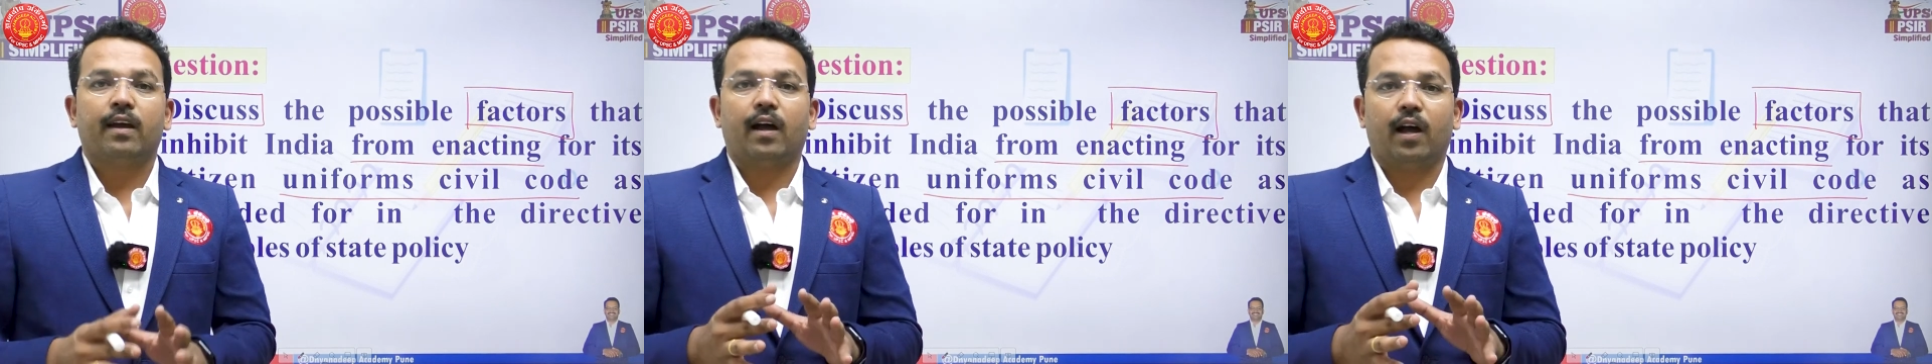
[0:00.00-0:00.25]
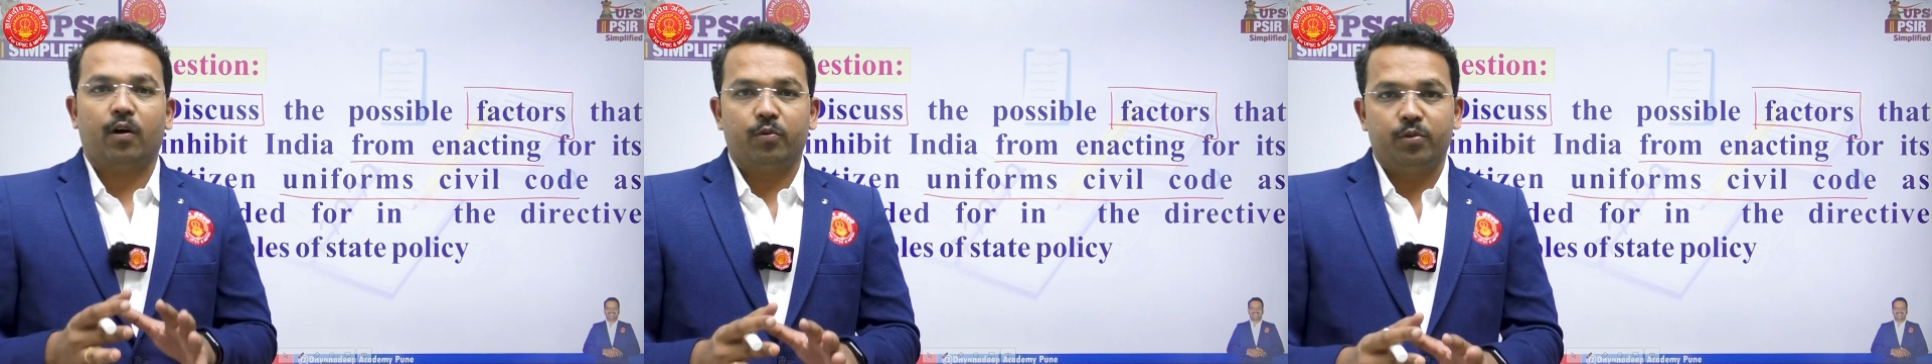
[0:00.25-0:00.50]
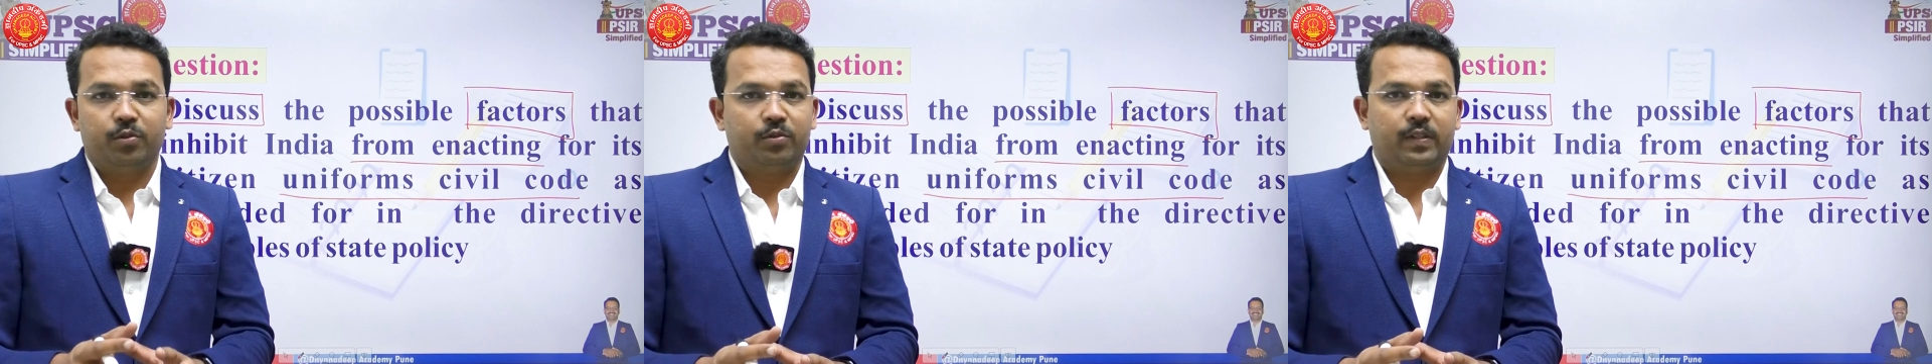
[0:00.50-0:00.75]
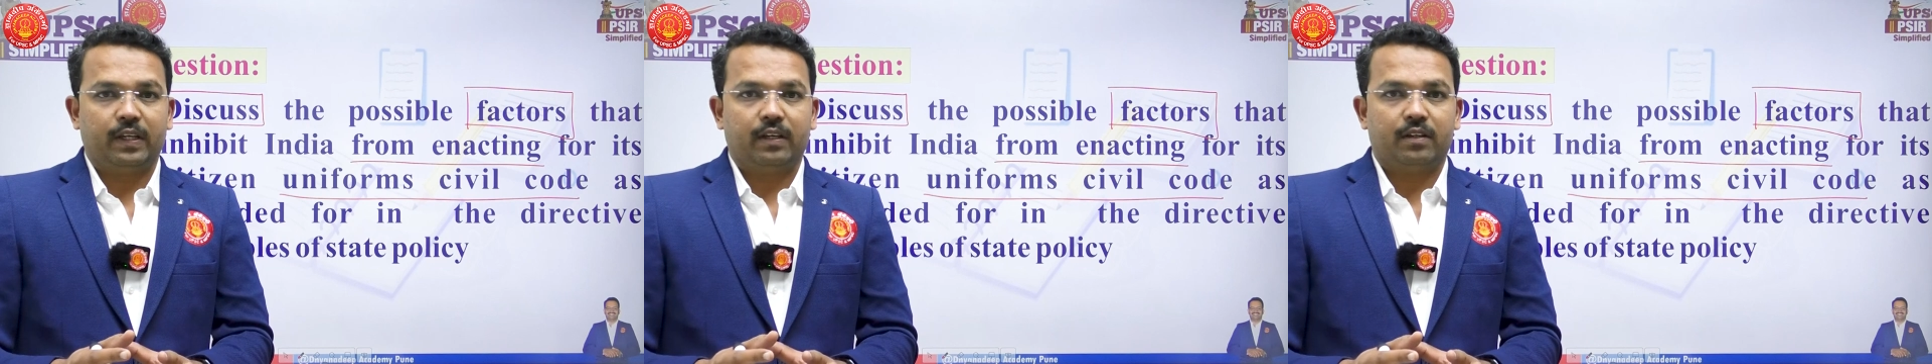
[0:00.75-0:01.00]
How
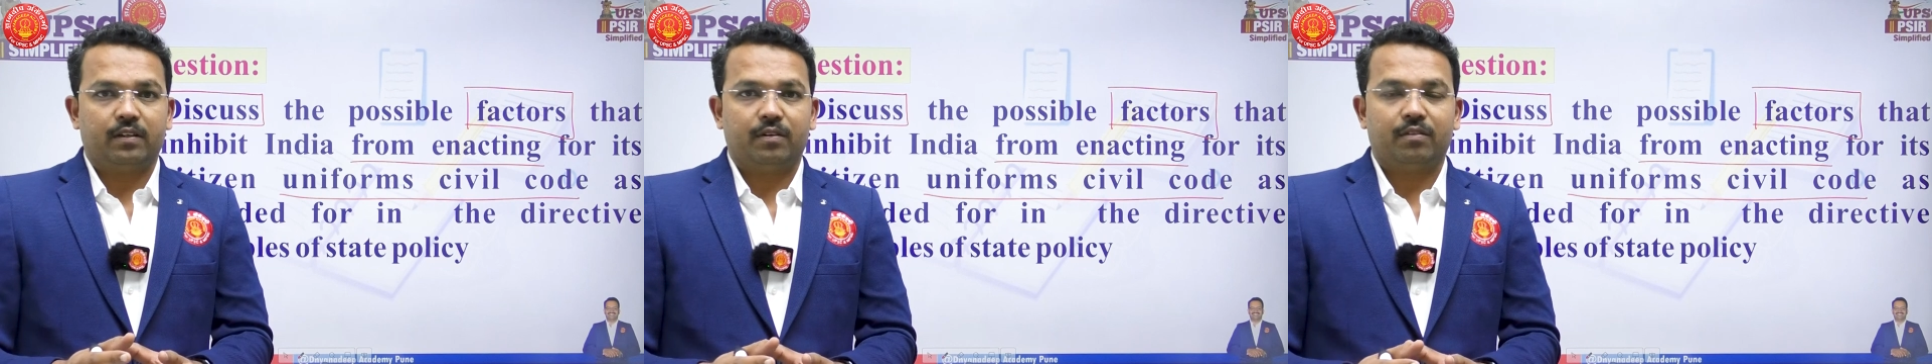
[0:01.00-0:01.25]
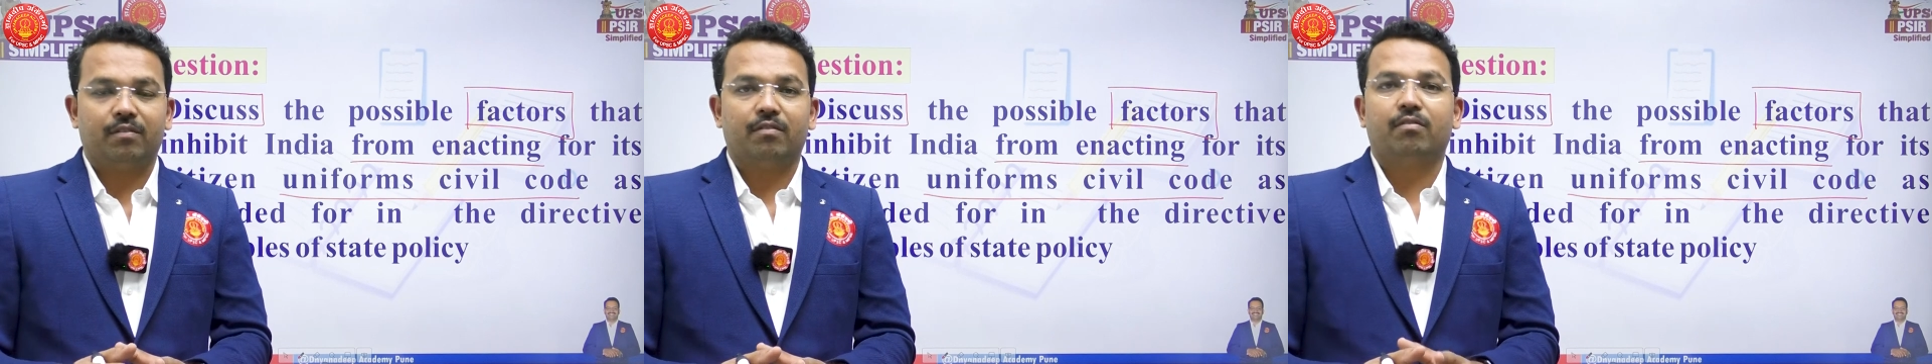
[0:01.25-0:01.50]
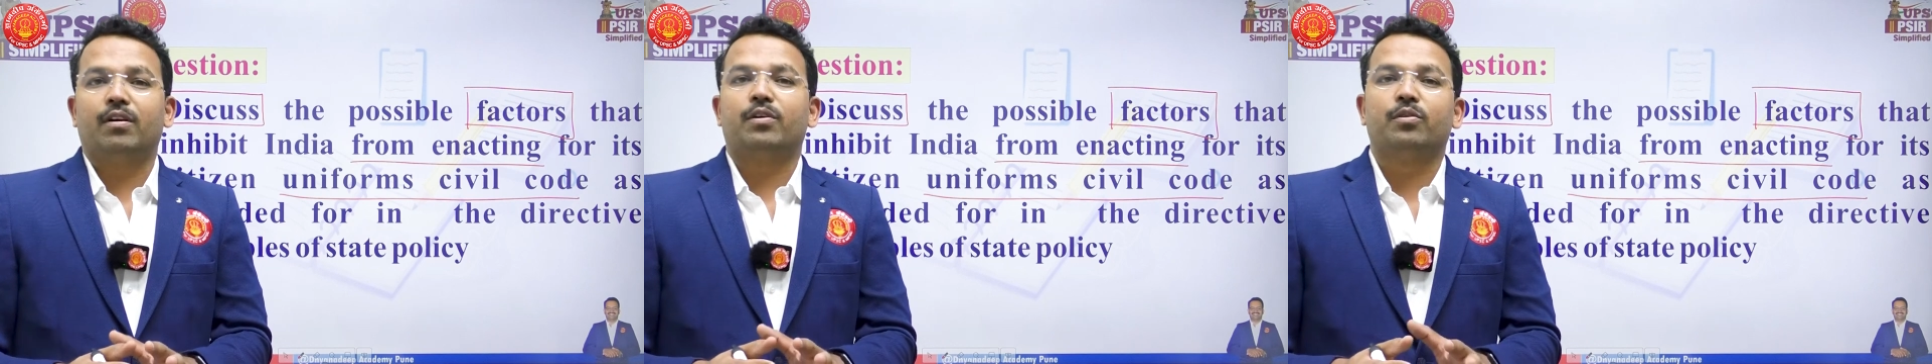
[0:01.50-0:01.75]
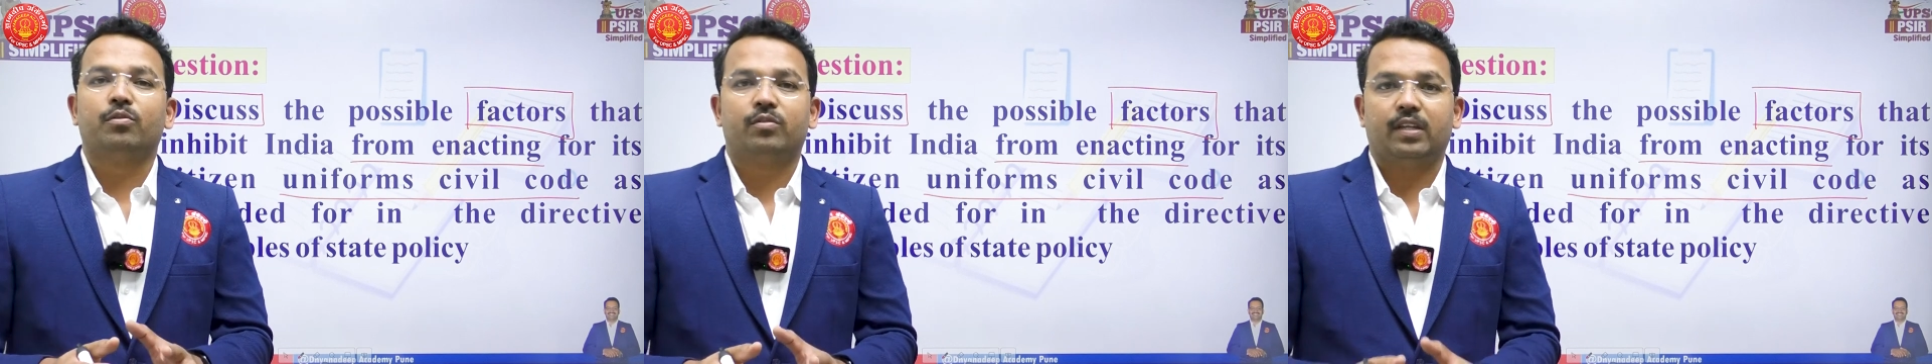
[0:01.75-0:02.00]
you think,
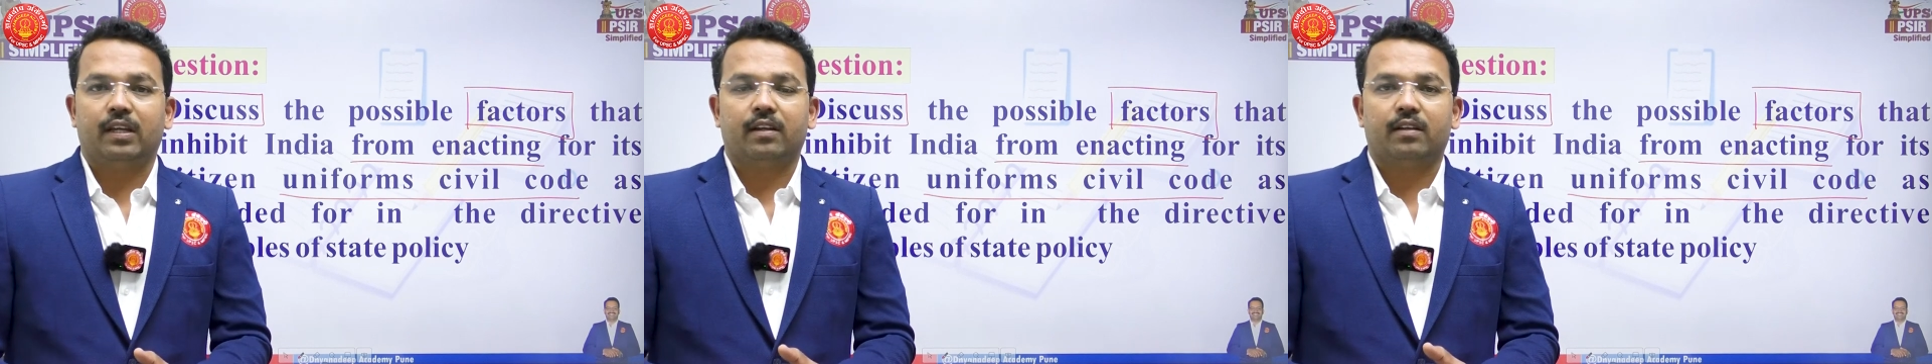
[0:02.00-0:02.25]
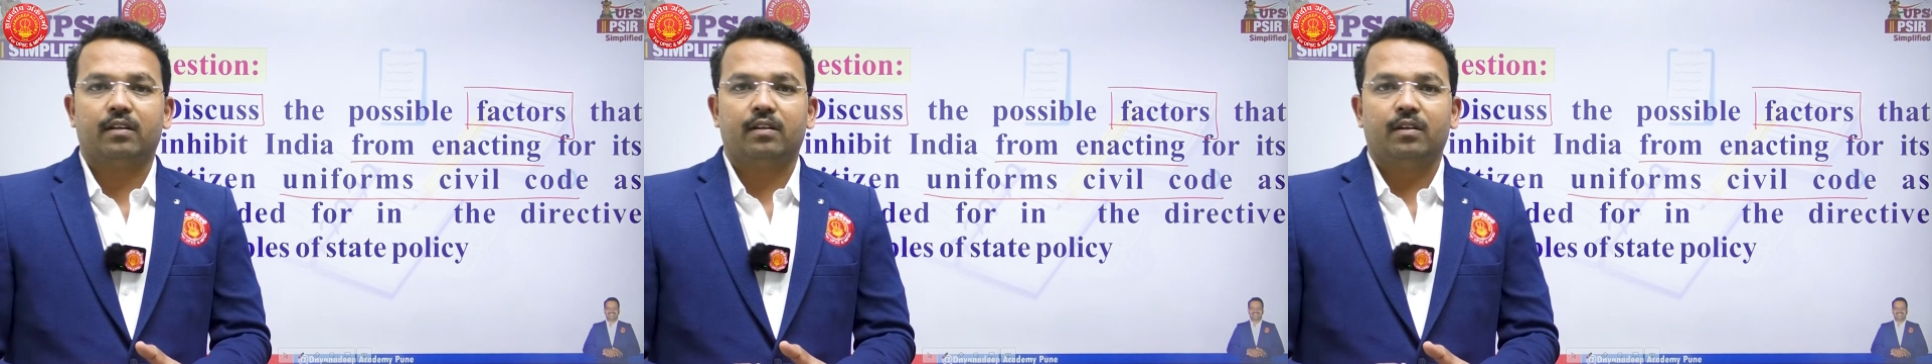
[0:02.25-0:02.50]
what you think,